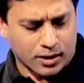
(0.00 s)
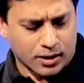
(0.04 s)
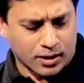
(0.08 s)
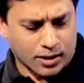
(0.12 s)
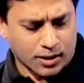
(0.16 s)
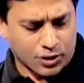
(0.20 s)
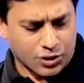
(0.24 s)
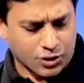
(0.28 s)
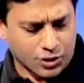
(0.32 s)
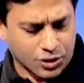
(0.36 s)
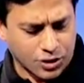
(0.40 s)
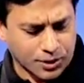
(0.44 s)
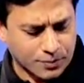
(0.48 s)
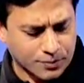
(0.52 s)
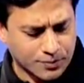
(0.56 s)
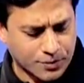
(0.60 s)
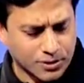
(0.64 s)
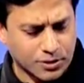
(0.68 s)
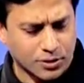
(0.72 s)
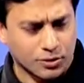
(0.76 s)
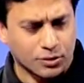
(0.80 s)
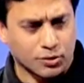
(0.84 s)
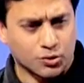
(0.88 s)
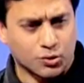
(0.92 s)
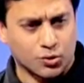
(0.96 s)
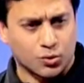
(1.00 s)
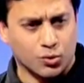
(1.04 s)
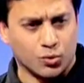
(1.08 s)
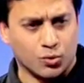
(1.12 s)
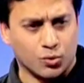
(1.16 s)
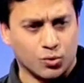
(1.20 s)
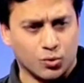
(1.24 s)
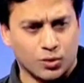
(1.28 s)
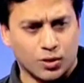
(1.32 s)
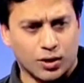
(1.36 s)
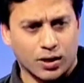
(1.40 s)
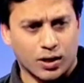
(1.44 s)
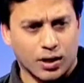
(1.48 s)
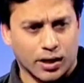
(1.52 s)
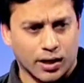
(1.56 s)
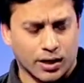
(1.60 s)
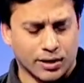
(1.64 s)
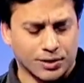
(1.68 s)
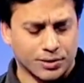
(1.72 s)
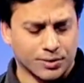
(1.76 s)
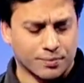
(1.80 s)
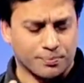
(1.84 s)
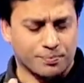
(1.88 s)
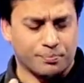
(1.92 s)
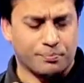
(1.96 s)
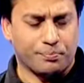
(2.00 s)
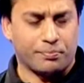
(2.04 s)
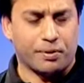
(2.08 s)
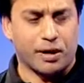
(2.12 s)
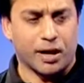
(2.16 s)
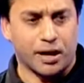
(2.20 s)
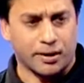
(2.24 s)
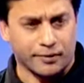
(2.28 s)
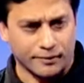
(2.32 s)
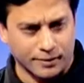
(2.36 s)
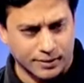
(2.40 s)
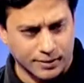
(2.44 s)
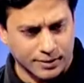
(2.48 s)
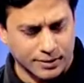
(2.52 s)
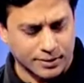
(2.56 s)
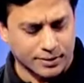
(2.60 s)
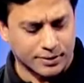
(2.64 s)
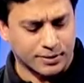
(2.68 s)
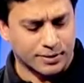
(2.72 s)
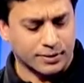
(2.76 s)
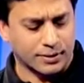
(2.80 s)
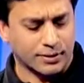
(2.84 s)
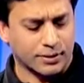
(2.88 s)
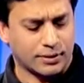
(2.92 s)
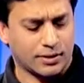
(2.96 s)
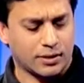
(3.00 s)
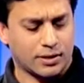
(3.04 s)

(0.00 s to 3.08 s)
a ship's crew as pirates.